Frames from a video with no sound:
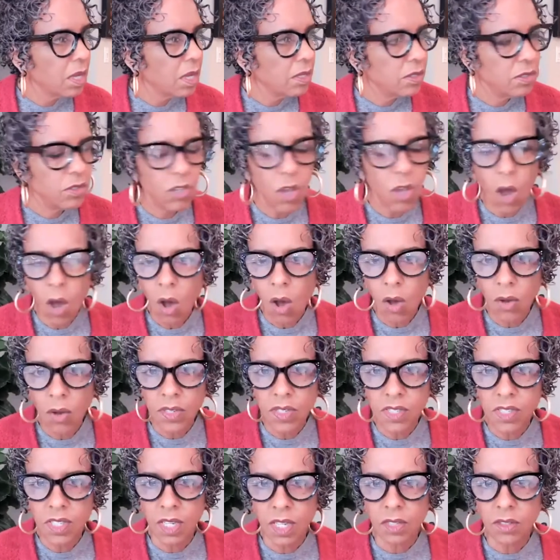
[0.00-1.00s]
dogs
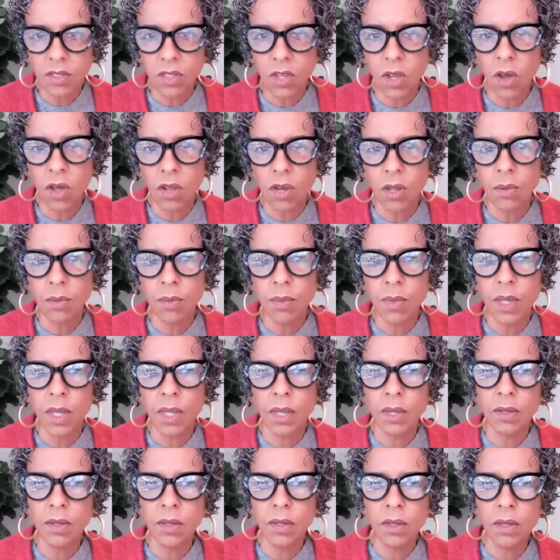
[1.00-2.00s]
sick on them
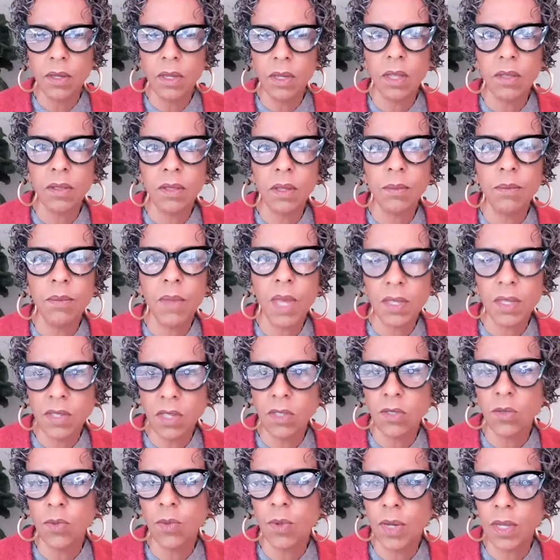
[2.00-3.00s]
and, and the message
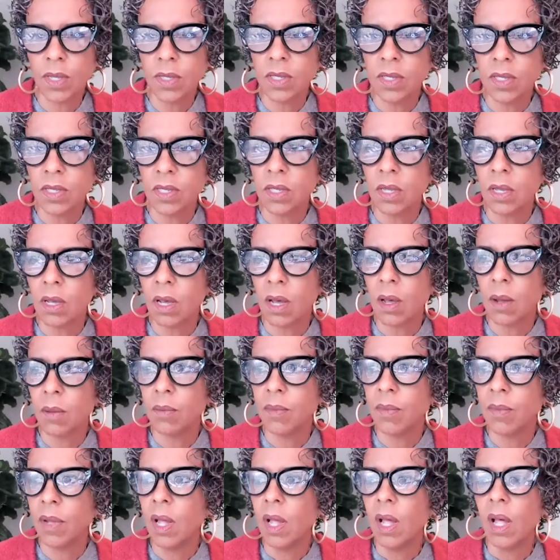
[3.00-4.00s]
was um,
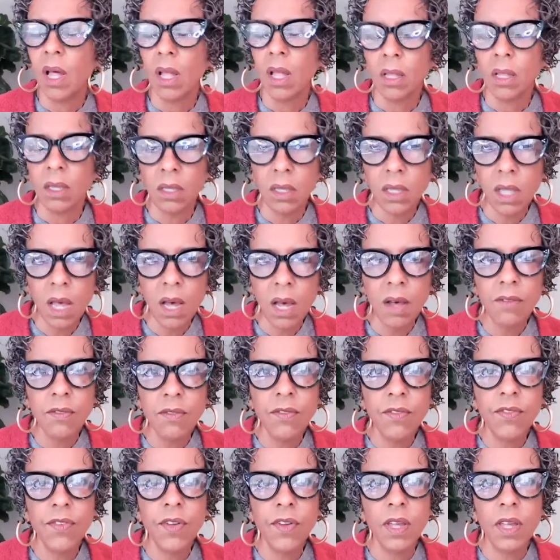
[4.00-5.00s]

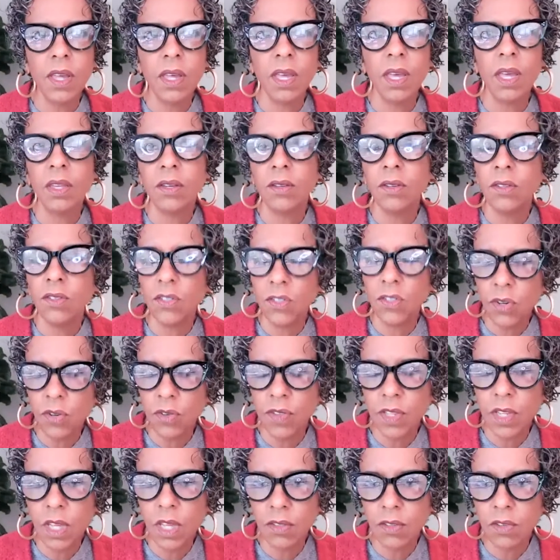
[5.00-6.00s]
loved and turn
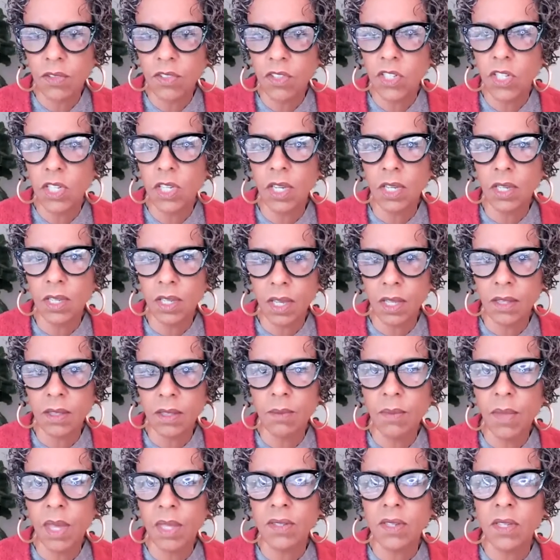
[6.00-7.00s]
the other cheek and the
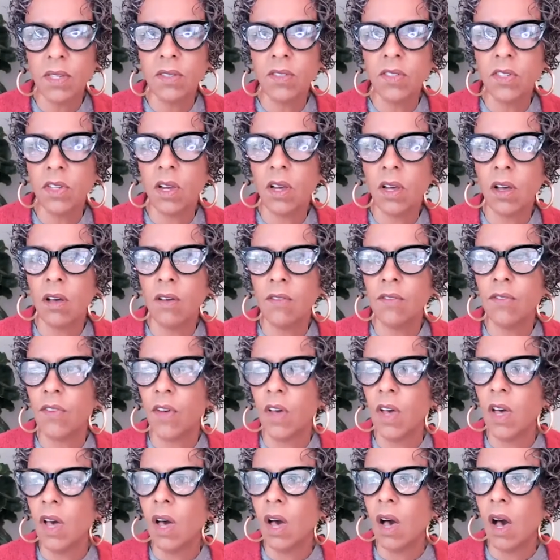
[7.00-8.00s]
message of
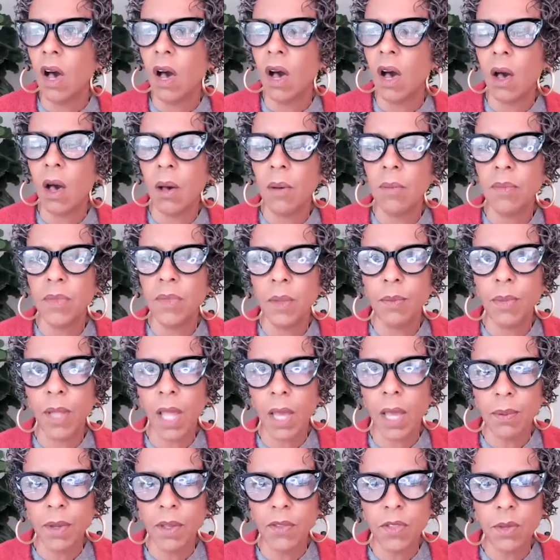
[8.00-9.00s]
um, the
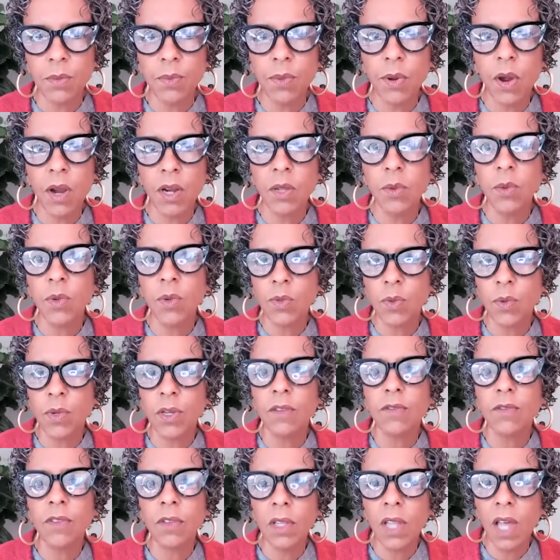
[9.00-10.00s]
Black Panther Party was one
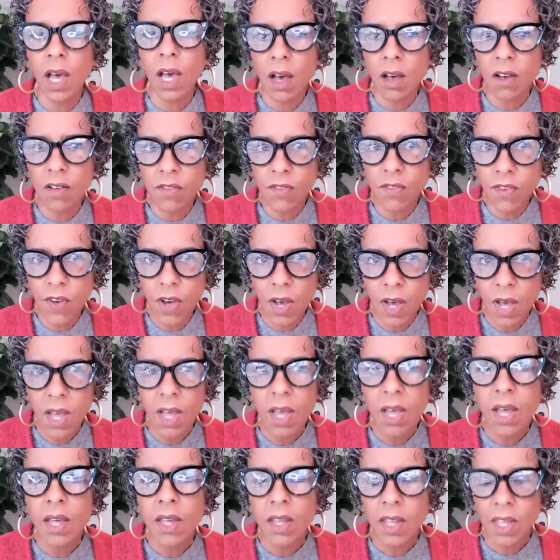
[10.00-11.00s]
of love
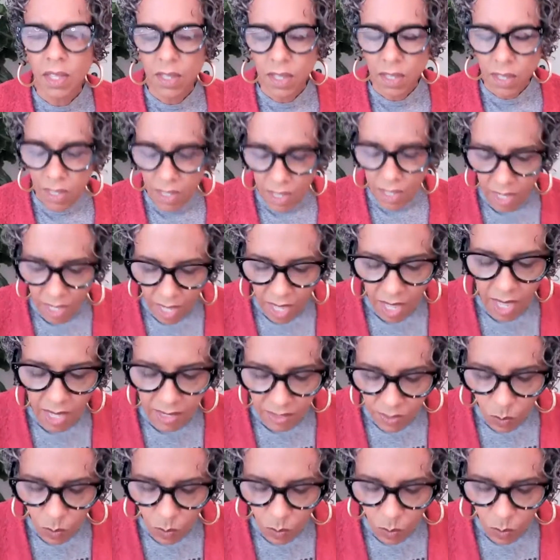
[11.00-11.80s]
as